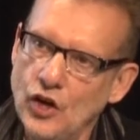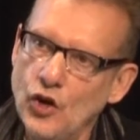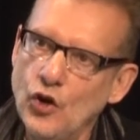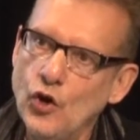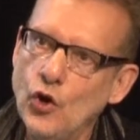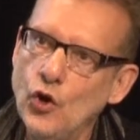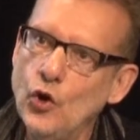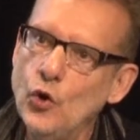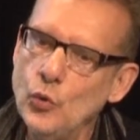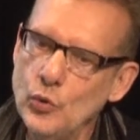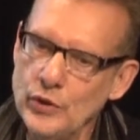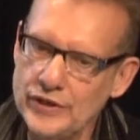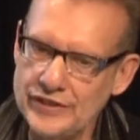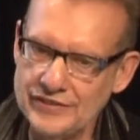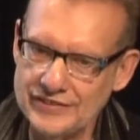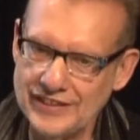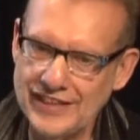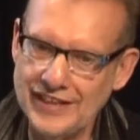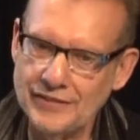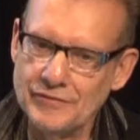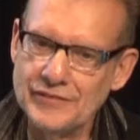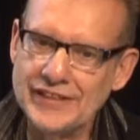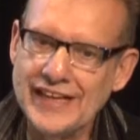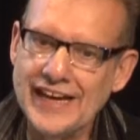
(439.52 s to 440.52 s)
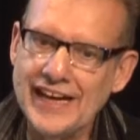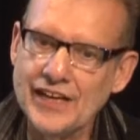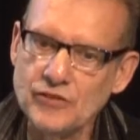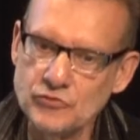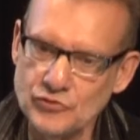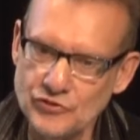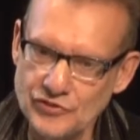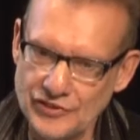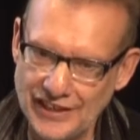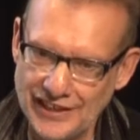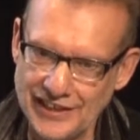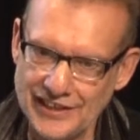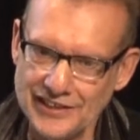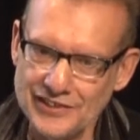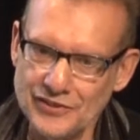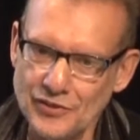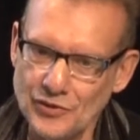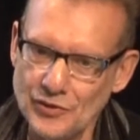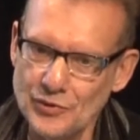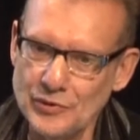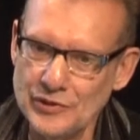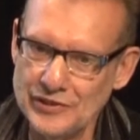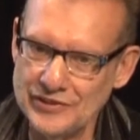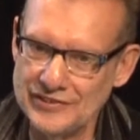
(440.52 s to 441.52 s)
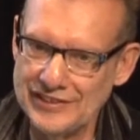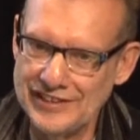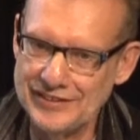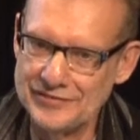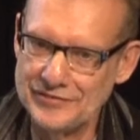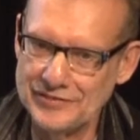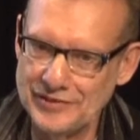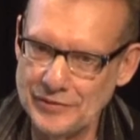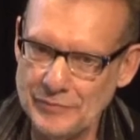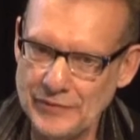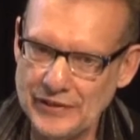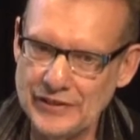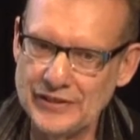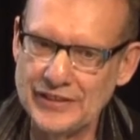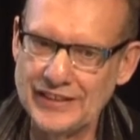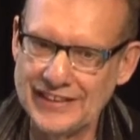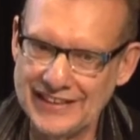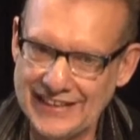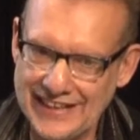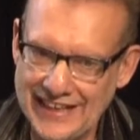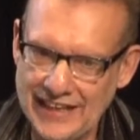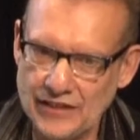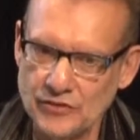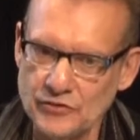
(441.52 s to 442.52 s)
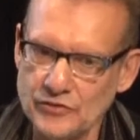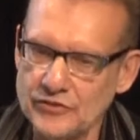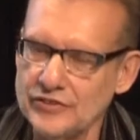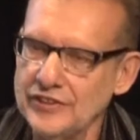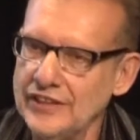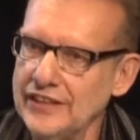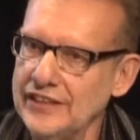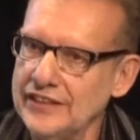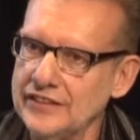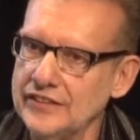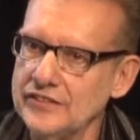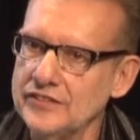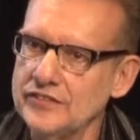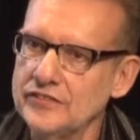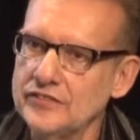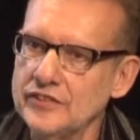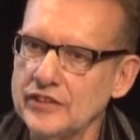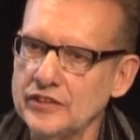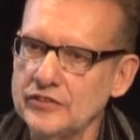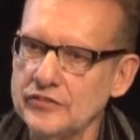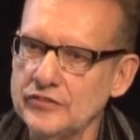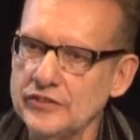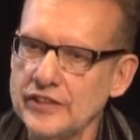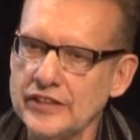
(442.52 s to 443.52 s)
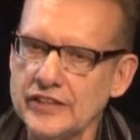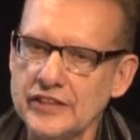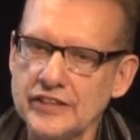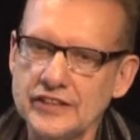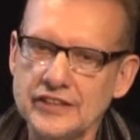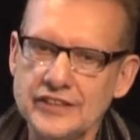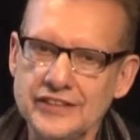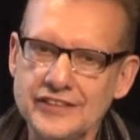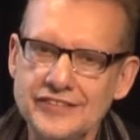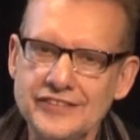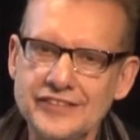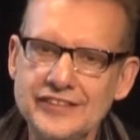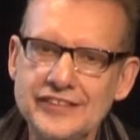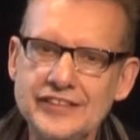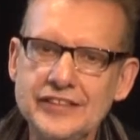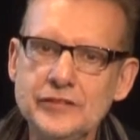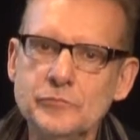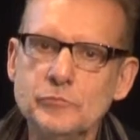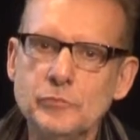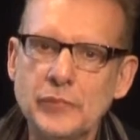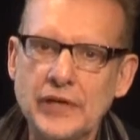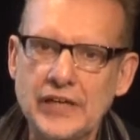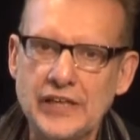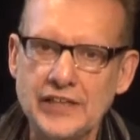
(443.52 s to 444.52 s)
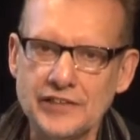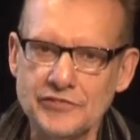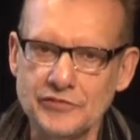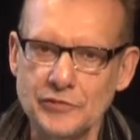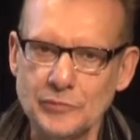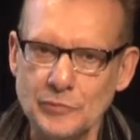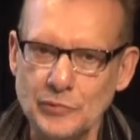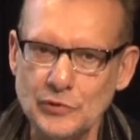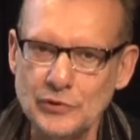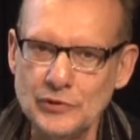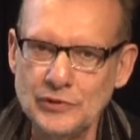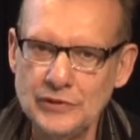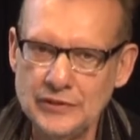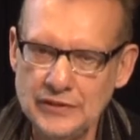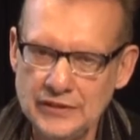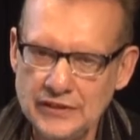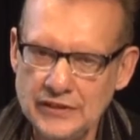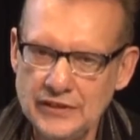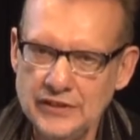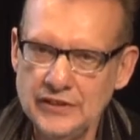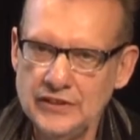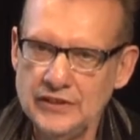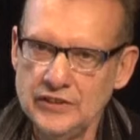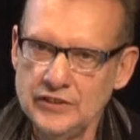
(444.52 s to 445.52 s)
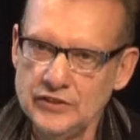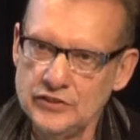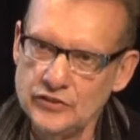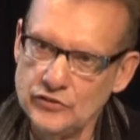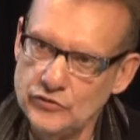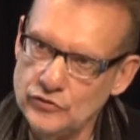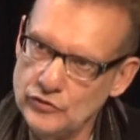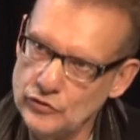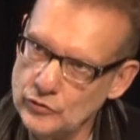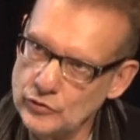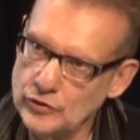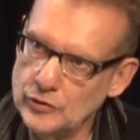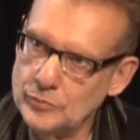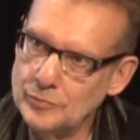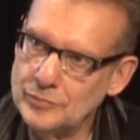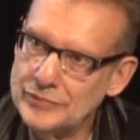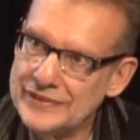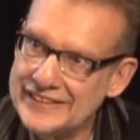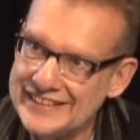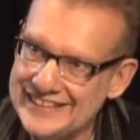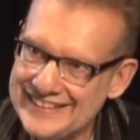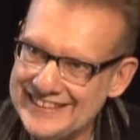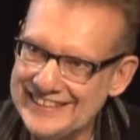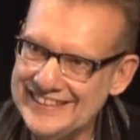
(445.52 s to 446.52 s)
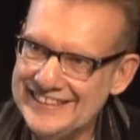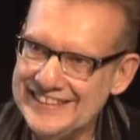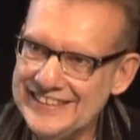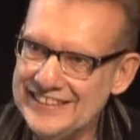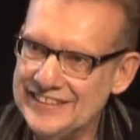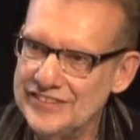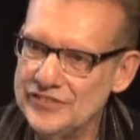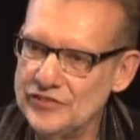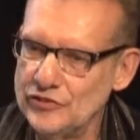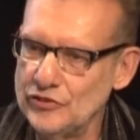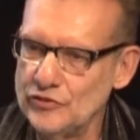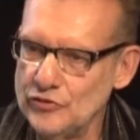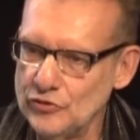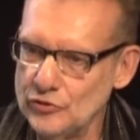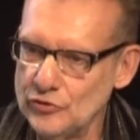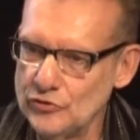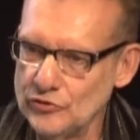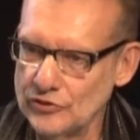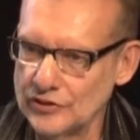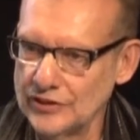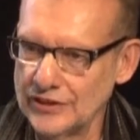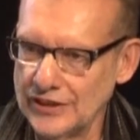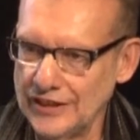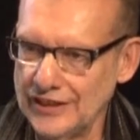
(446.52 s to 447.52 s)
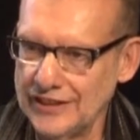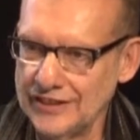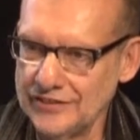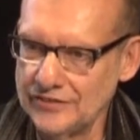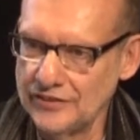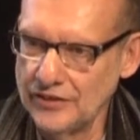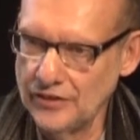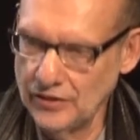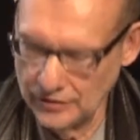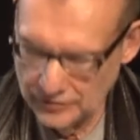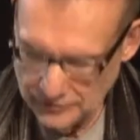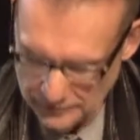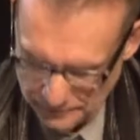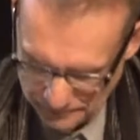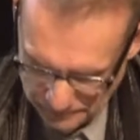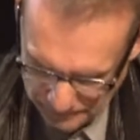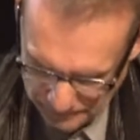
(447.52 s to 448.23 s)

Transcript: always have an outside, always have something outside it, such that it's impossible to completely institutionalize art.